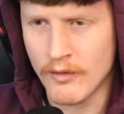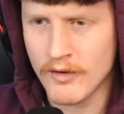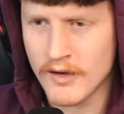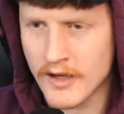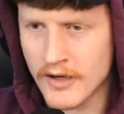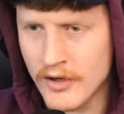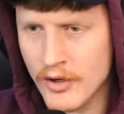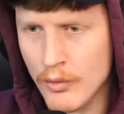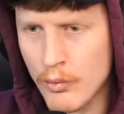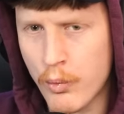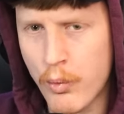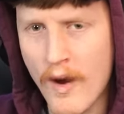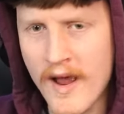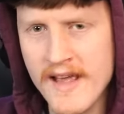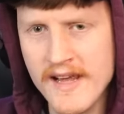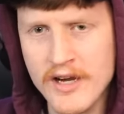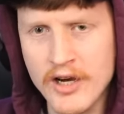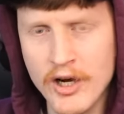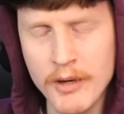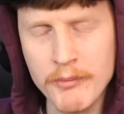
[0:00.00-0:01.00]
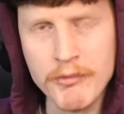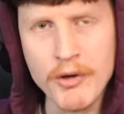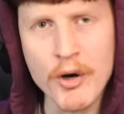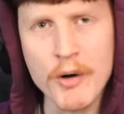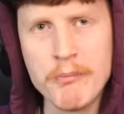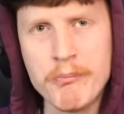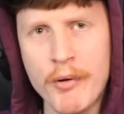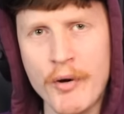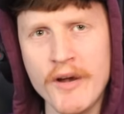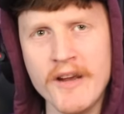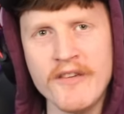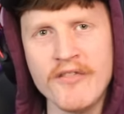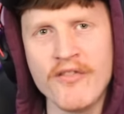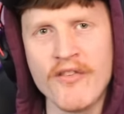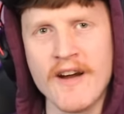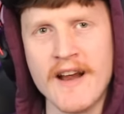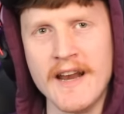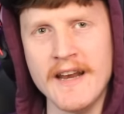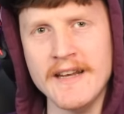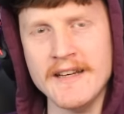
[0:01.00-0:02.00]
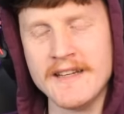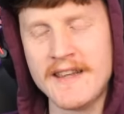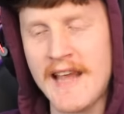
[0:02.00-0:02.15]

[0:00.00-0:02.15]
Can you wake up your boyfriend?